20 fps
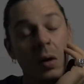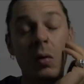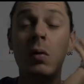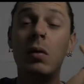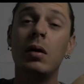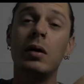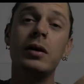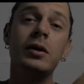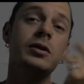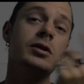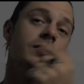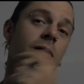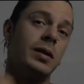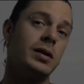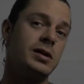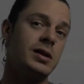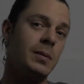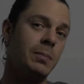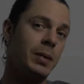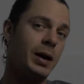Or you just want
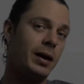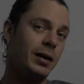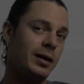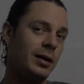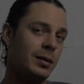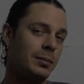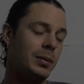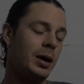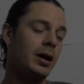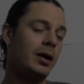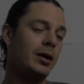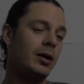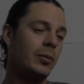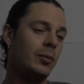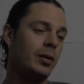to sit back and admire your